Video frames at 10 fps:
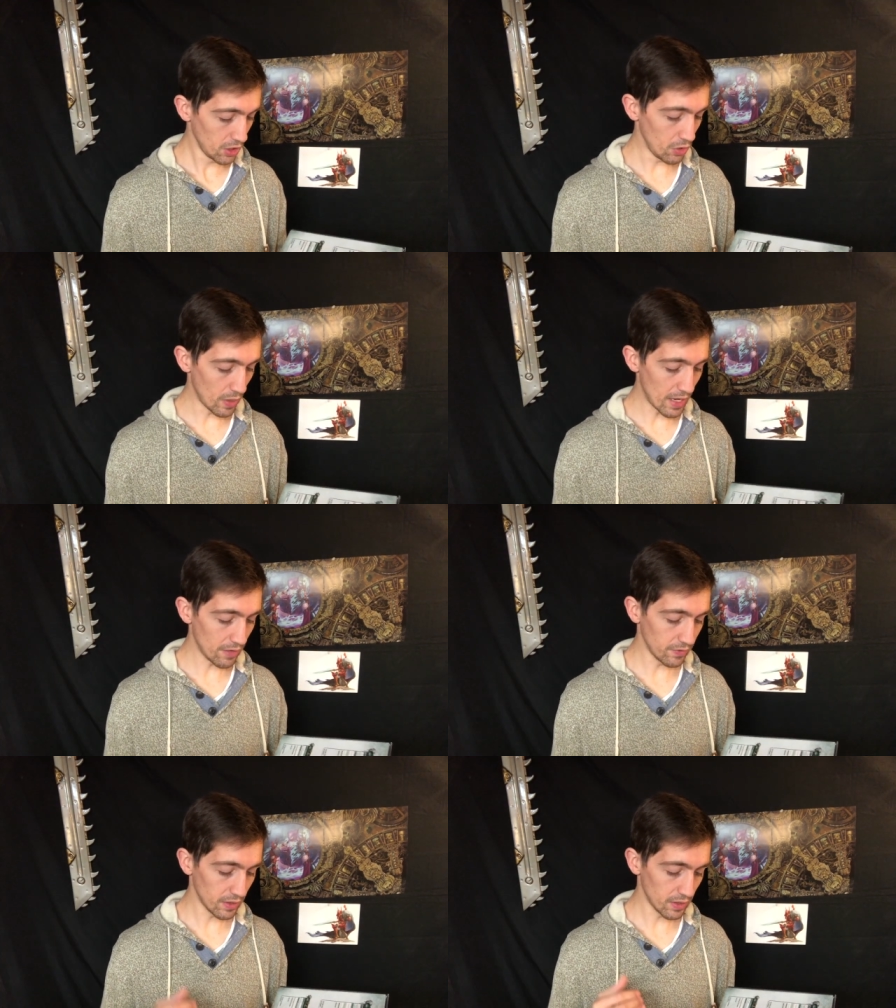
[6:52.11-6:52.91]
You
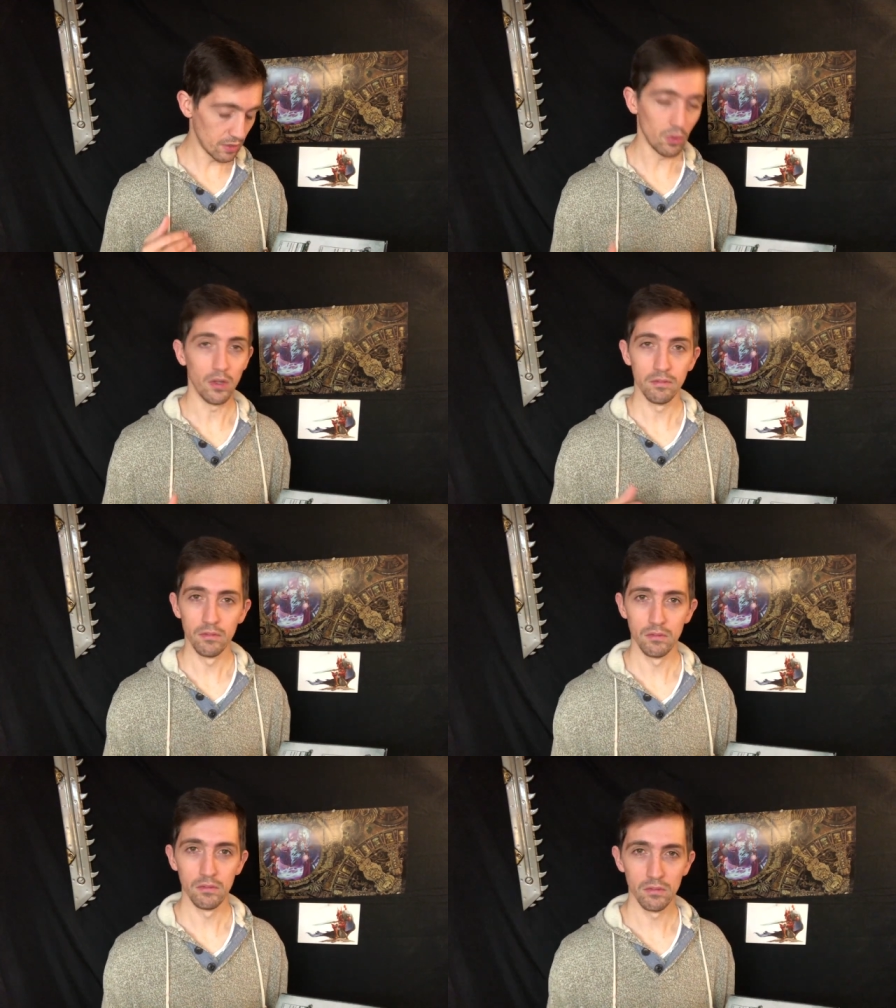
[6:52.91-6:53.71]
have, well,
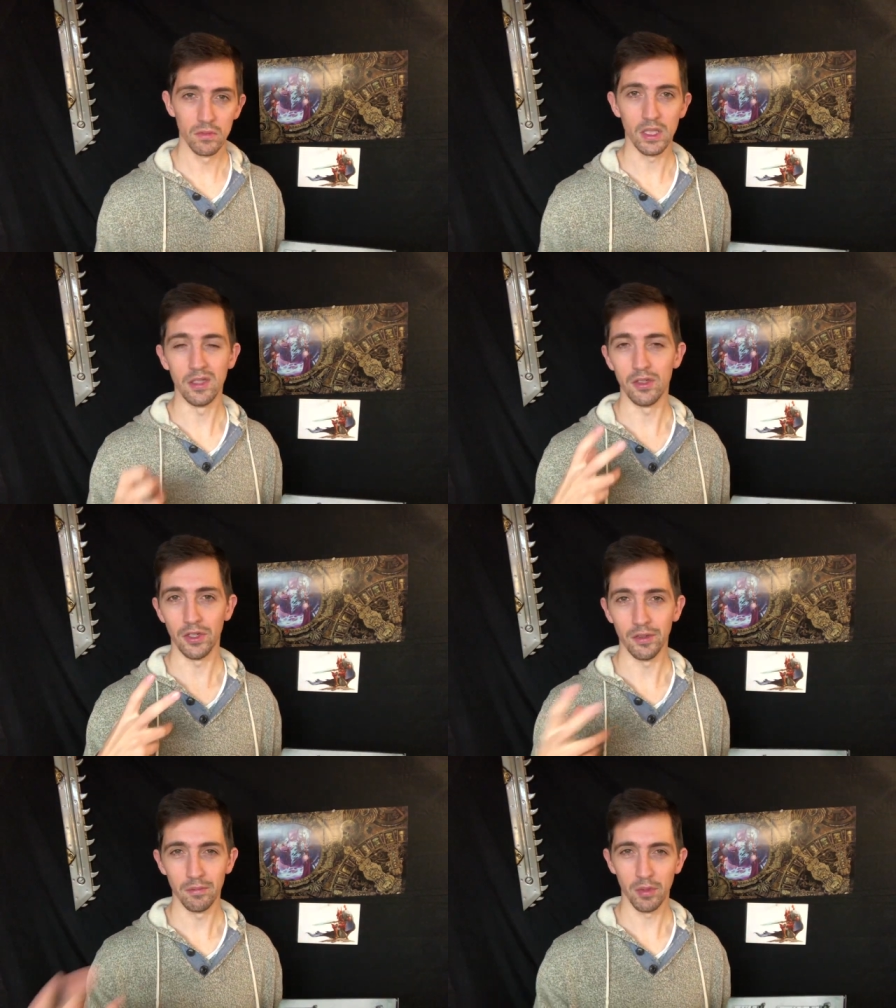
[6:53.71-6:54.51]
these
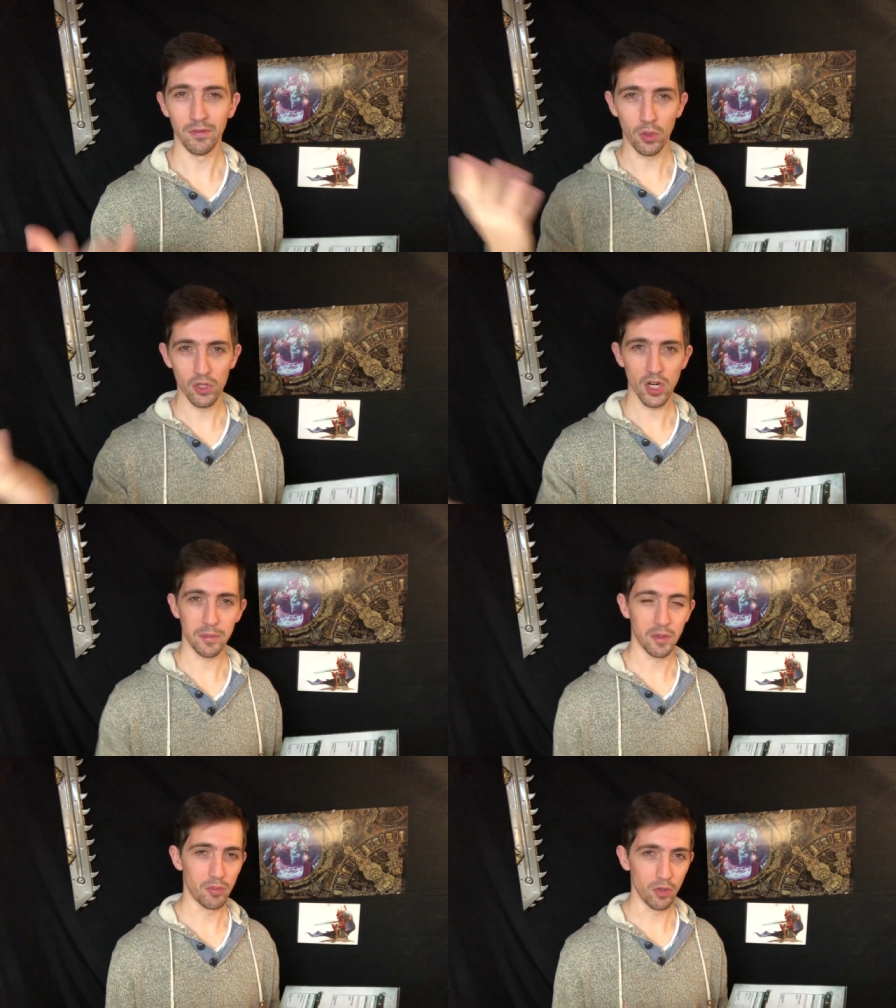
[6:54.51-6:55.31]
are before
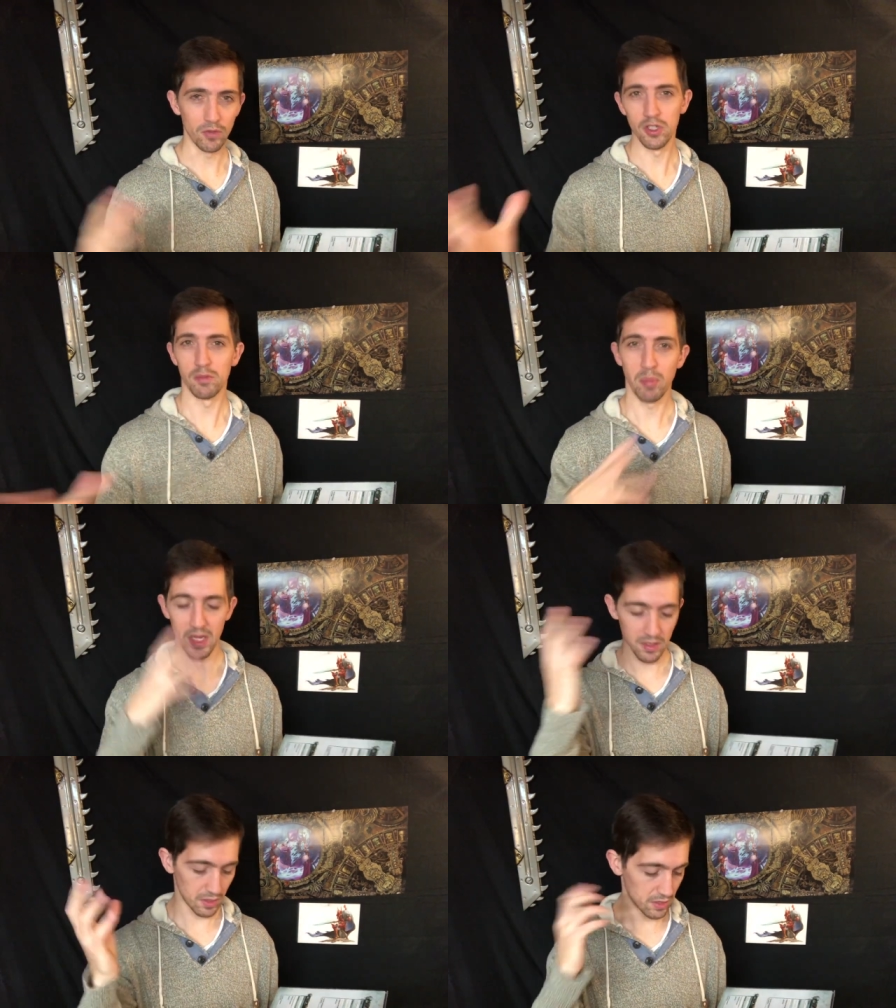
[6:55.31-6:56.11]
chapter approved, just
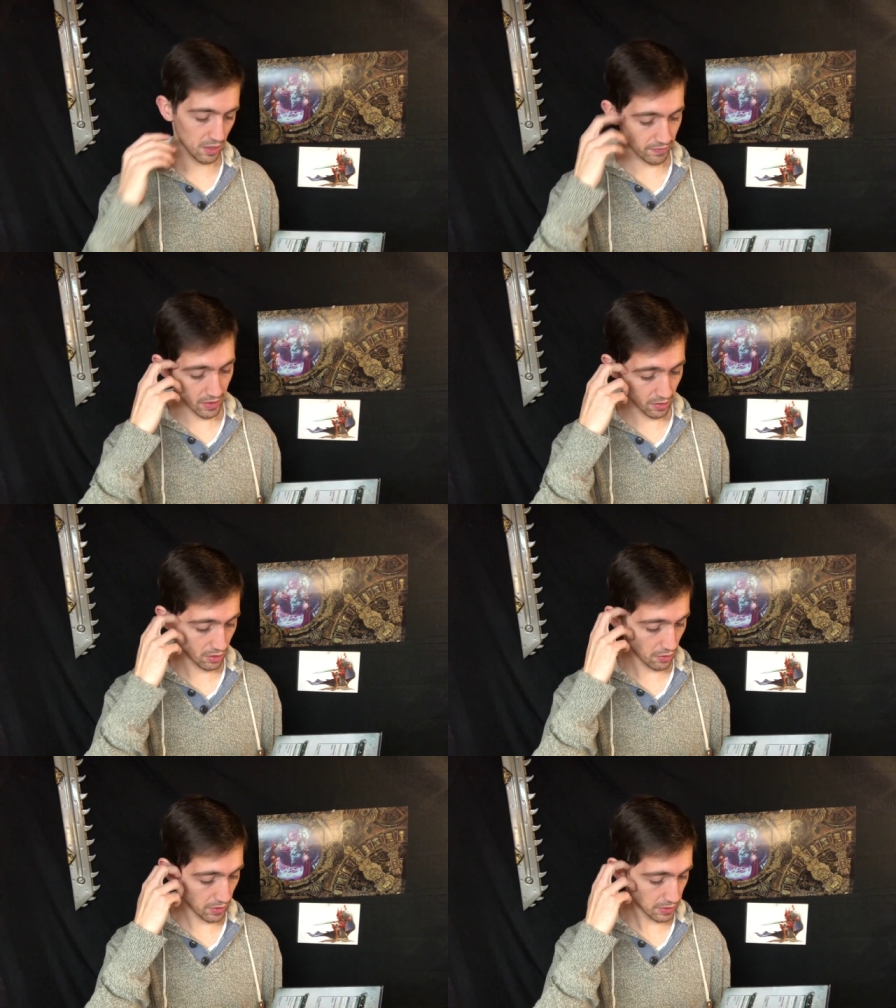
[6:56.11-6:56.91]
basic stuff out of the
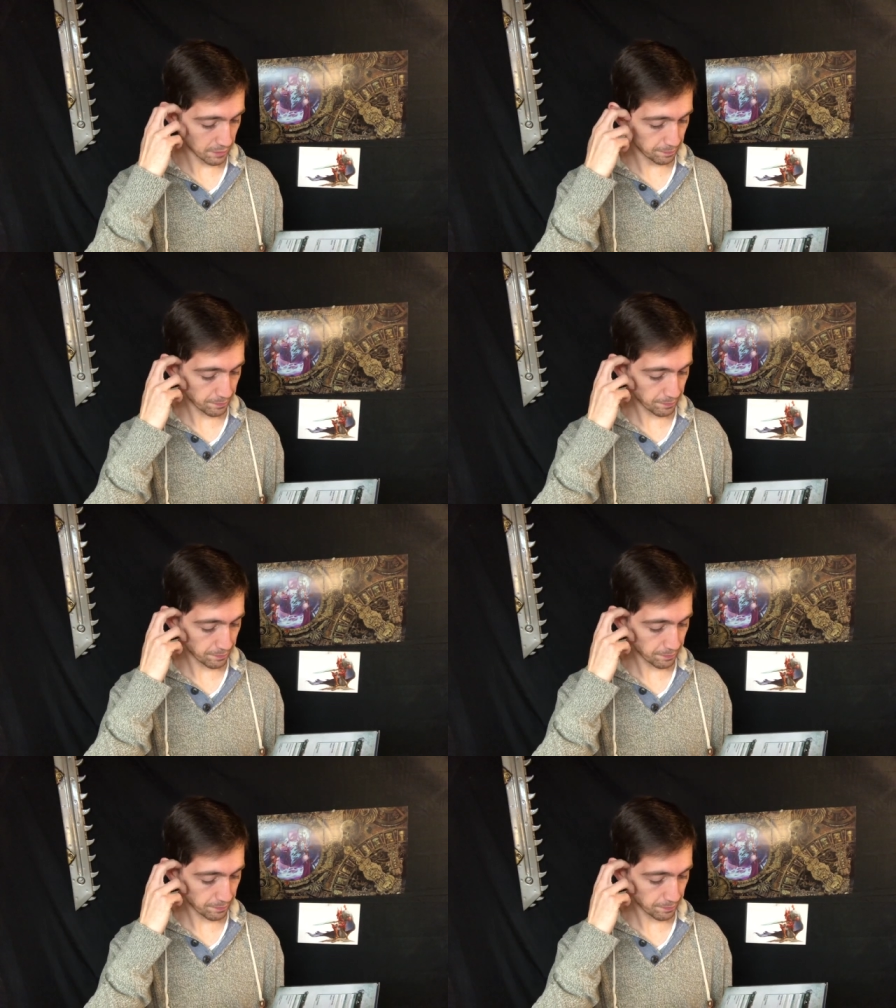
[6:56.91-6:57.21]
Codex.